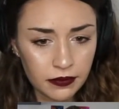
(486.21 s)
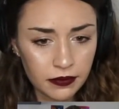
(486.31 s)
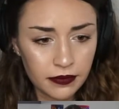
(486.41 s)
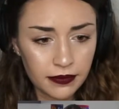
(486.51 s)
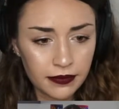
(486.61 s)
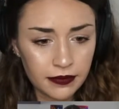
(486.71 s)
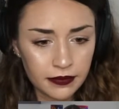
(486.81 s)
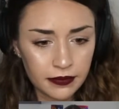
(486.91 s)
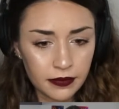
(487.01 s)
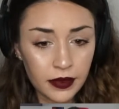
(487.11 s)
I have all
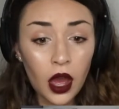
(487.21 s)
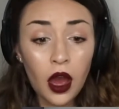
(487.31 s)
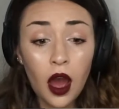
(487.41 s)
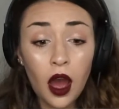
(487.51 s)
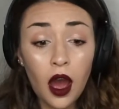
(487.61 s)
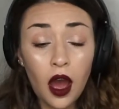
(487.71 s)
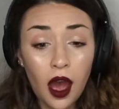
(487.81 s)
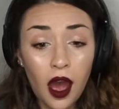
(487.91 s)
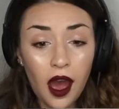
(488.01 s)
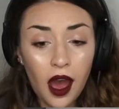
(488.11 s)
these 3 main
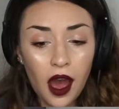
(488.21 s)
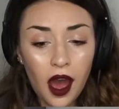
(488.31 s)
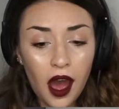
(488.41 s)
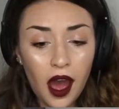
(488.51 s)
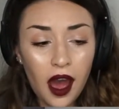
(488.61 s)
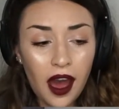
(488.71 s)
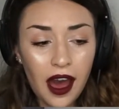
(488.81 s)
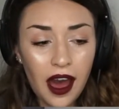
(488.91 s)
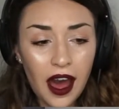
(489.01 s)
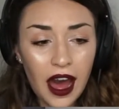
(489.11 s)
rooms, so I think I'm just
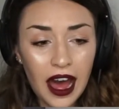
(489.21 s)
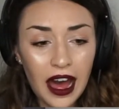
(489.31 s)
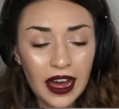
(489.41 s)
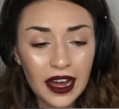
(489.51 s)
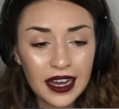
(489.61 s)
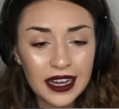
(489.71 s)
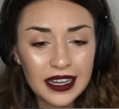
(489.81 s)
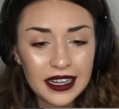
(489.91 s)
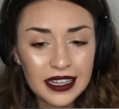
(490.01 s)
missing the basement.